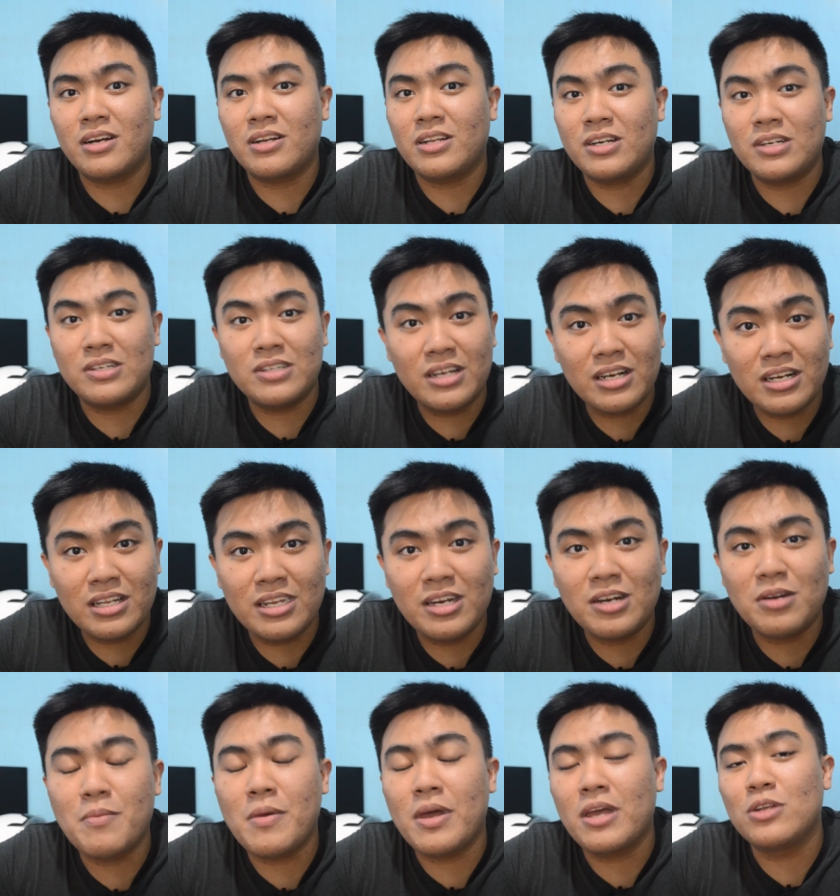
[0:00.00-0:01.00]
clear na
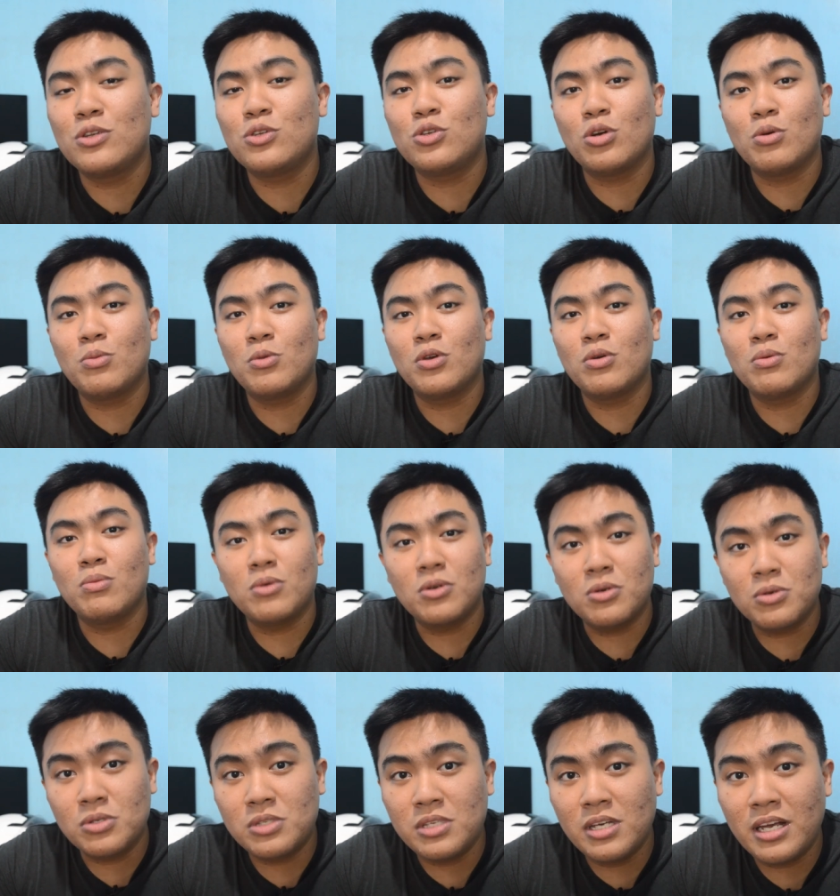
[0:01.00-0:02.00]
clear, may enjoy mo yung
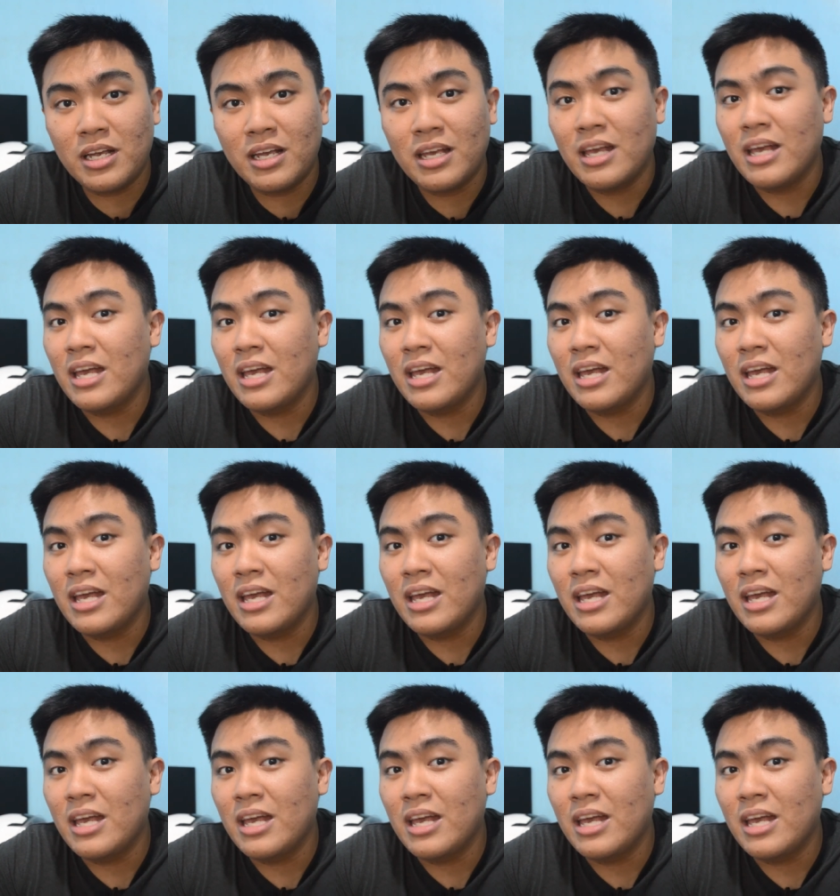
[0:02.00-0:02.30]
music.